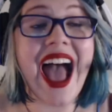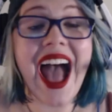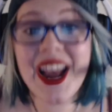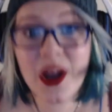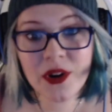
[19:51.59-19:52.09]

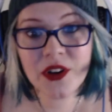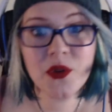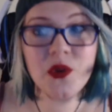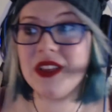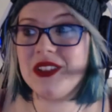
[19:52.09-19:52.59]
And I want to
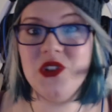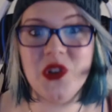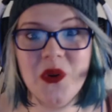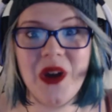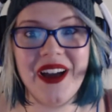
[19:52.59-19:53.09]
know who this
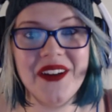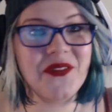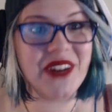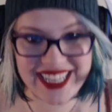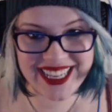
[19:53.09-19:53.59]
new
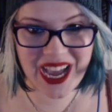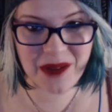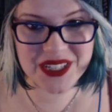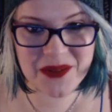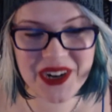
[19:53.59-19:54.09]
freaking
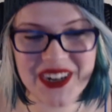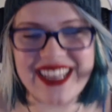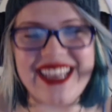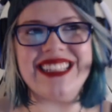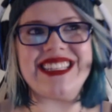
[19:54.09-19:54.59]
Captain America
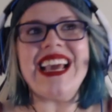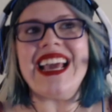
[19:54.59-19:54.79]
is.